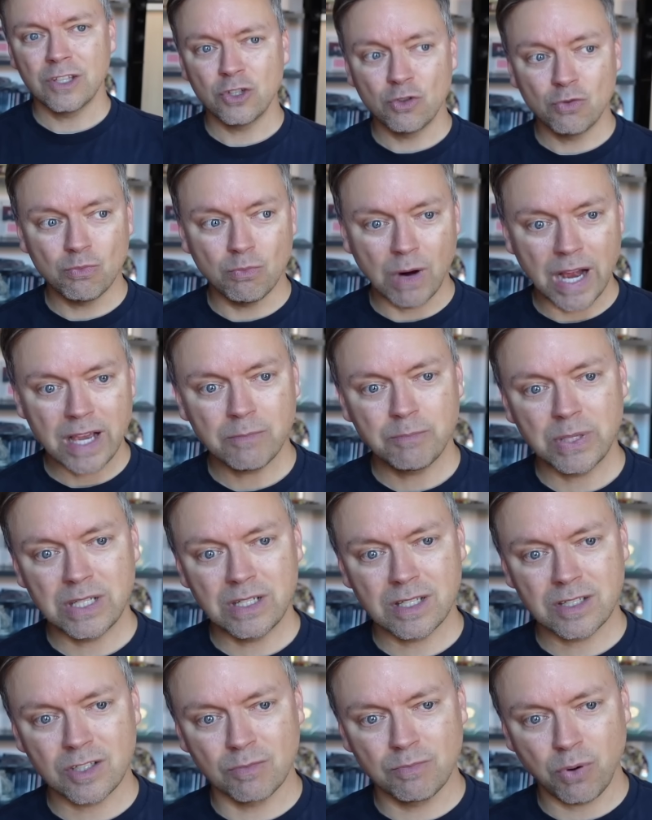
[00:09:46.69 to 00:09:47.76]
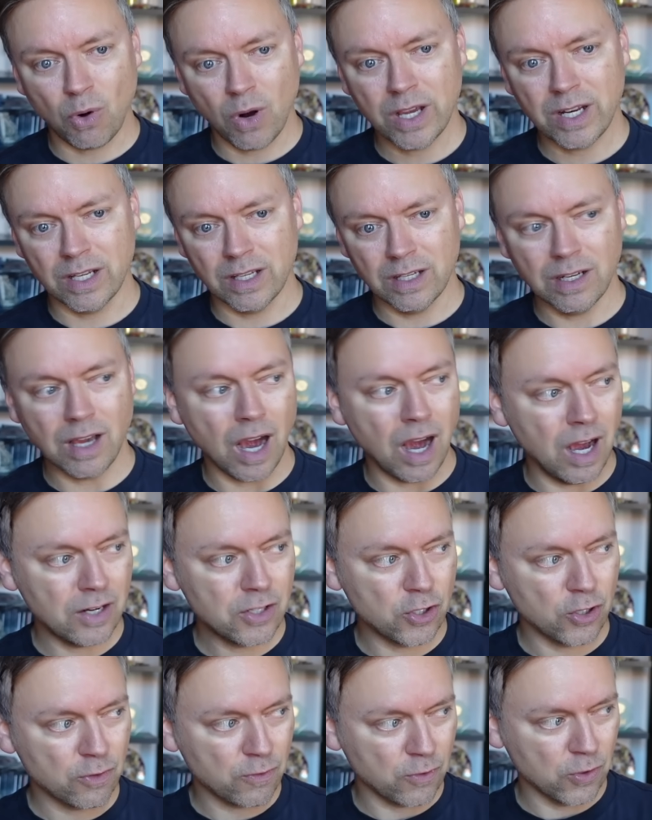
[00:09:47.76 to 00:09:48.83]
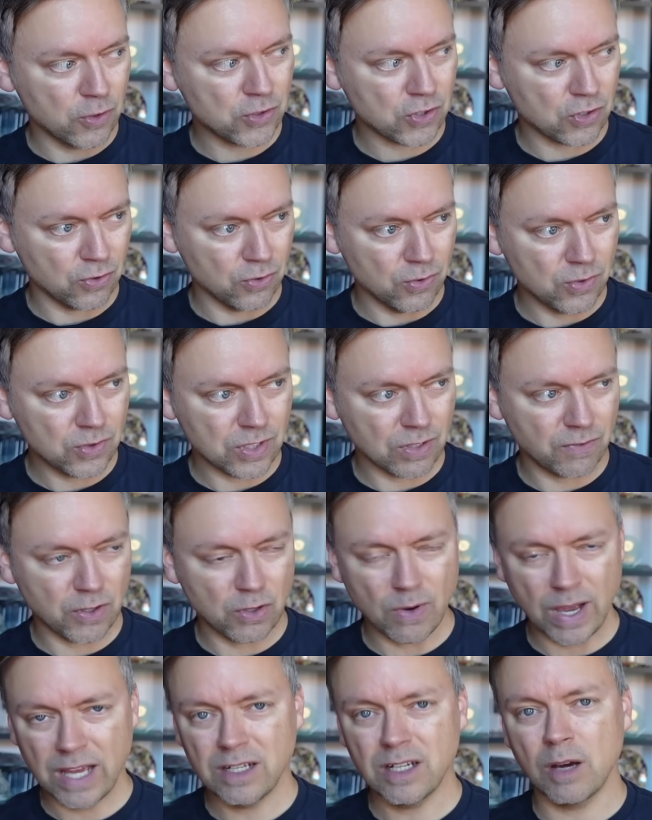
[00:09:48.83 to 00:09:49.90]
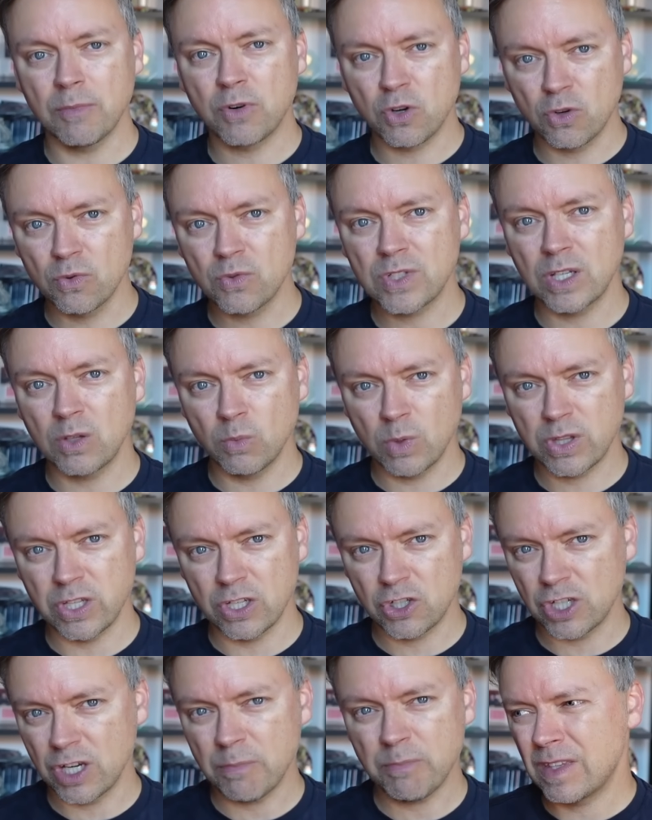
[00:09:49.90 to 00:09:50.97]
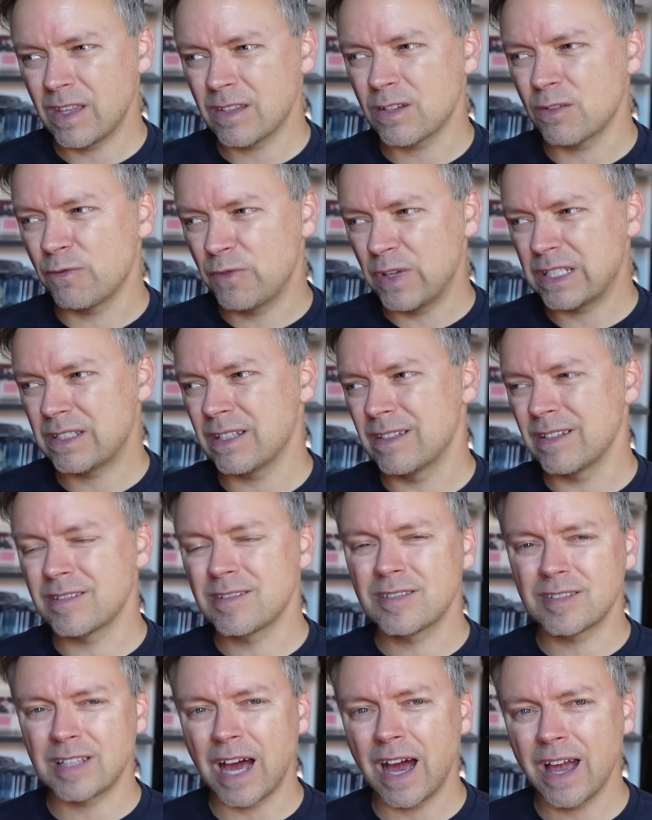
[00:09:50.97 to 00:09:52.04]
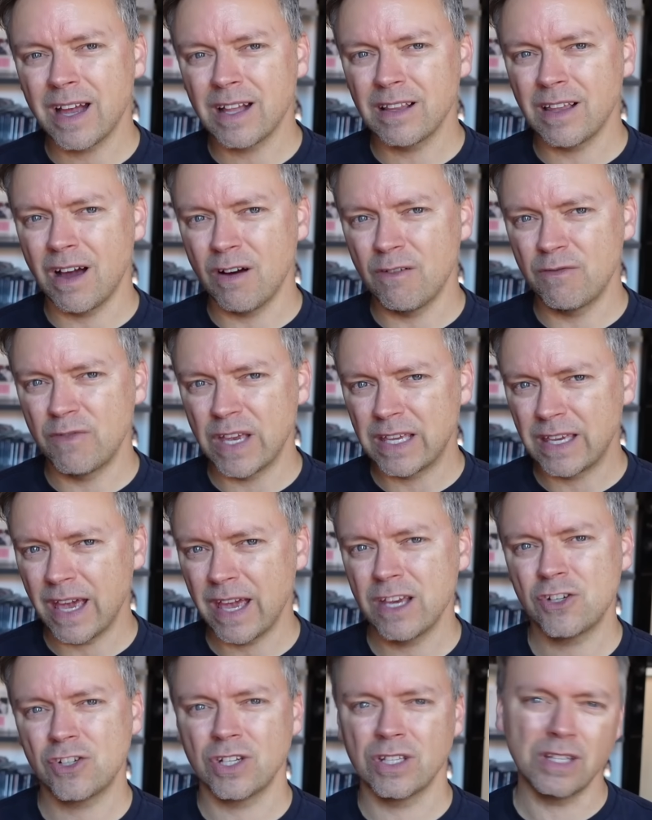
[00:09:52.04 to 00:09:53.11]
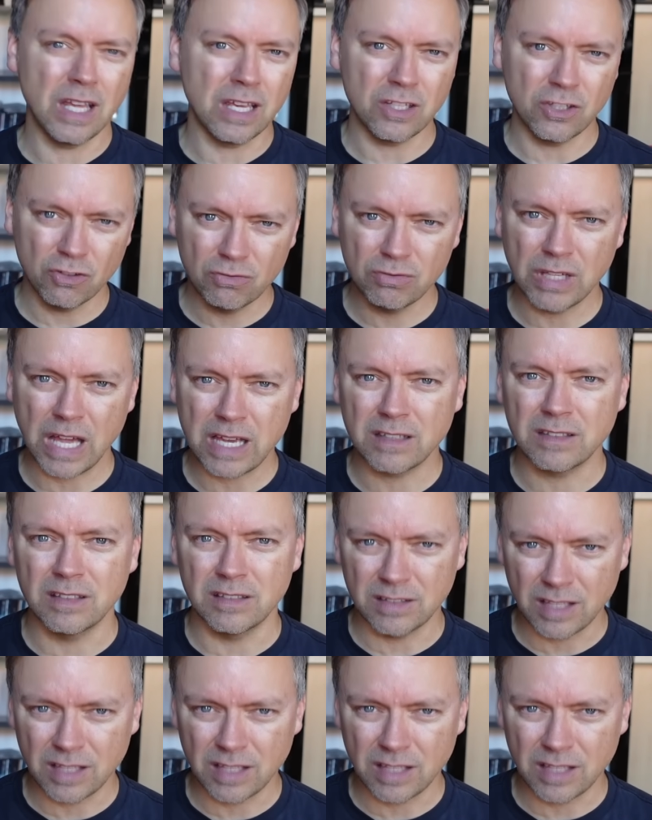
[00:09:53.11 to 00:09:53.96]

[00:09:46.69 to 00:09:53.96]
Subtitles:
You might be disappointed on your first cruise if you end up cruising with a ship that doesn't fit to the style of vacation that you like to